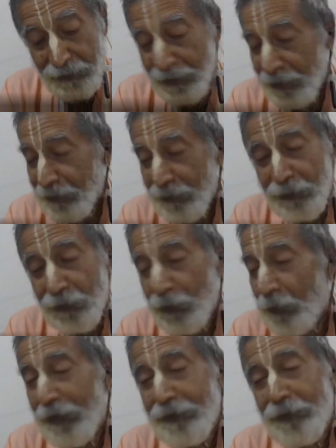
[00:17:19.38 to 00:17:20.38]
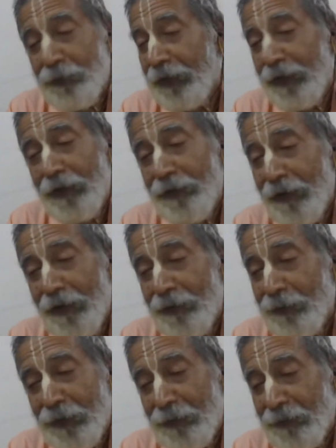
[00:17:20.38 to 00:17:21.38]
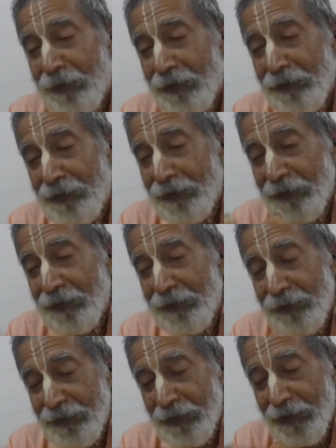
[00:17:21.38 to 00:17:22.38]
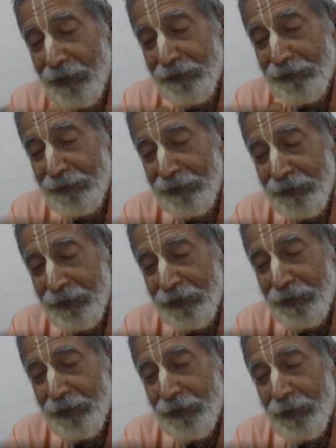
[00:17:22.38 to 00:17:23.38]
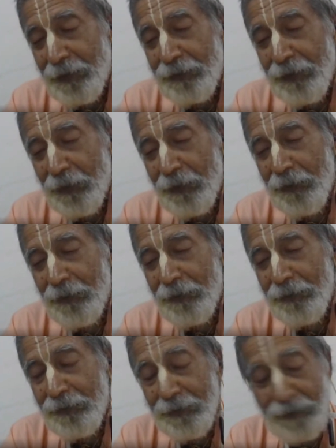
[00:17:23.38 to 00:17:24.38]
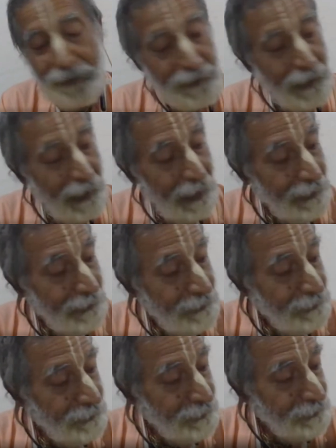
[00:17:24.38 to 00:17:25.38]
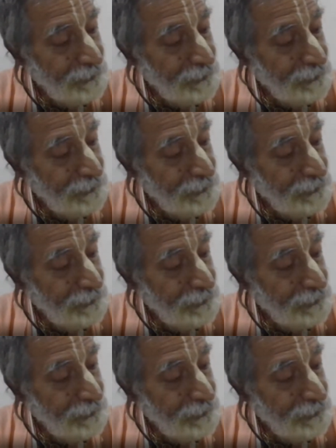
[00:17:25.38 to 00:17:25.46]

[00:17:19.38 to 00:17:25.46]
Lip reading: there is so much we can learn from this, you know, incident. So then